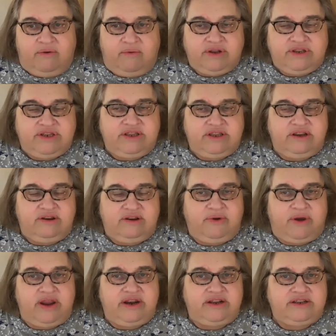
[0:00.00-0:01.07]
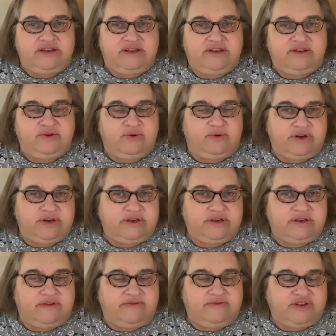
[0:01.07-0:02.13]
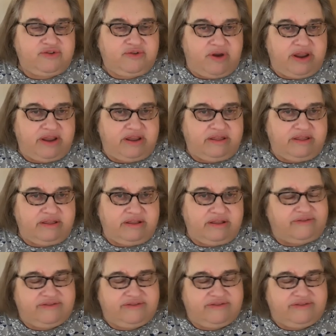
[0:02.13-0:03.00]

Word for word: what's the greatest source of strength?